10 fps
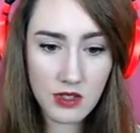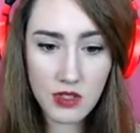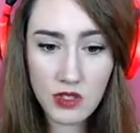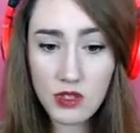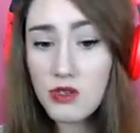
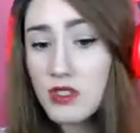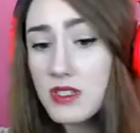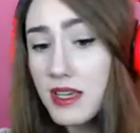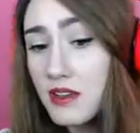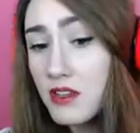You should
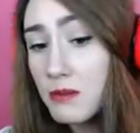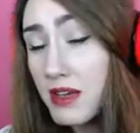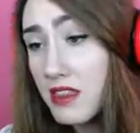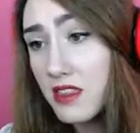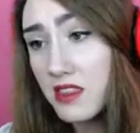tell your
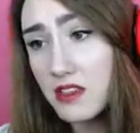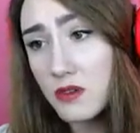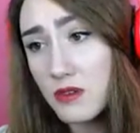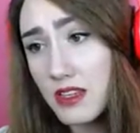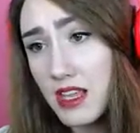mother that
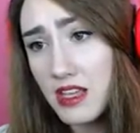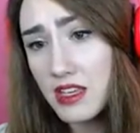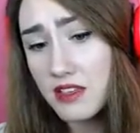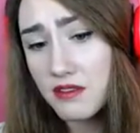you're alive.